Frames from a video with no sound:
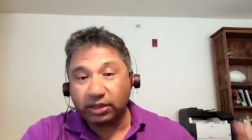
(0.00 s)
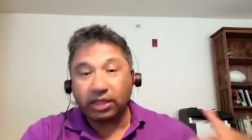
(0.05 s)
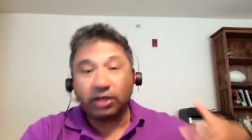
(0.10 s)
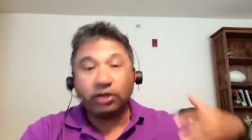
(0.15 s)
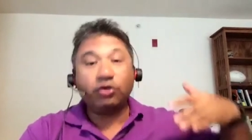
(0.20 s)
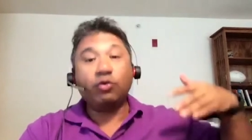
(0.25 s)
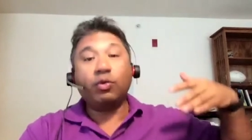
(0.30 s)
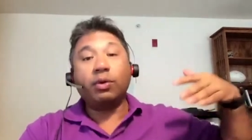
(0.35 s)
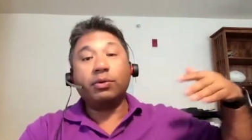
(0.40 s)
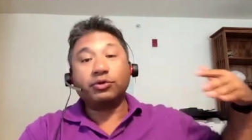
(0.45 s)
They
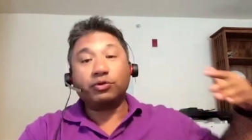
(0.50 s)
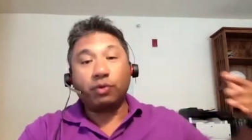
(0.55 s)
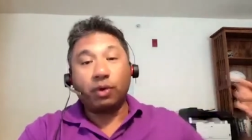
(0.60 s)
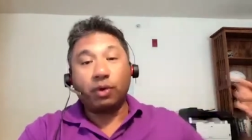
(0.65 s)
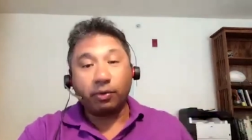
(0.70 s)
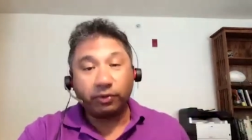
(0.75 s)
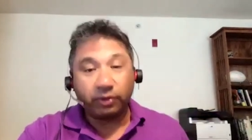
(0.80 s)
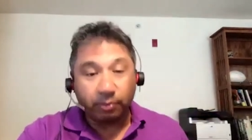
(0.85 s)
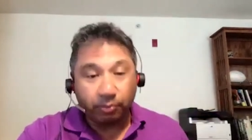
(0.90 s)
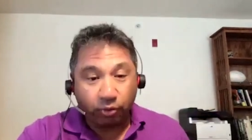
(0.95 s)
knew what was
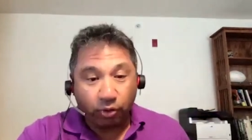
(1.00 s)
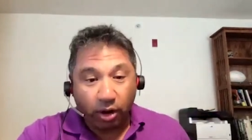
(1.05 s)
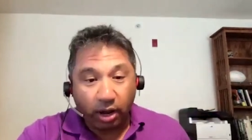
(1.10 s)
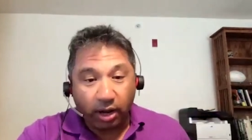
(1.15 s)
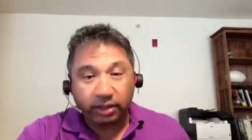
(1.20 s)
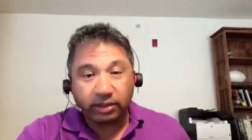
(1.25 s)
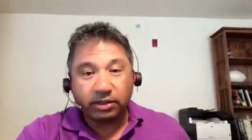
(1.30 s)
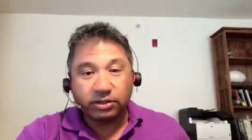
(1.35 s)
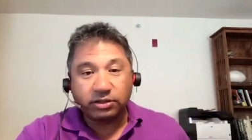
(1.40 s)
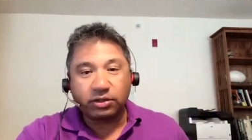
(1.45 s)
wrong with the
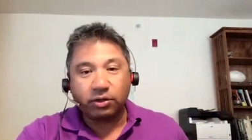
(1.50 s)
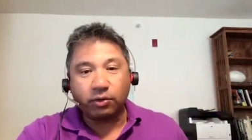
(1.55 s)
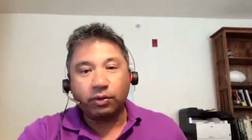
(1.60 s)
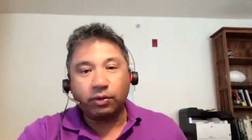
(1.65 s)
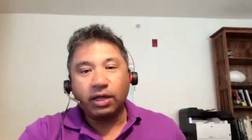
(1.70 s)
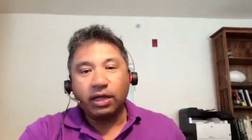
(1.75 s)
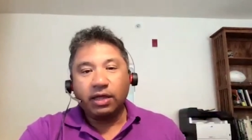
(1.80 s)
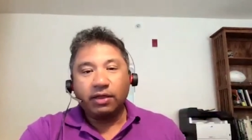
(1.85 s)
product. And so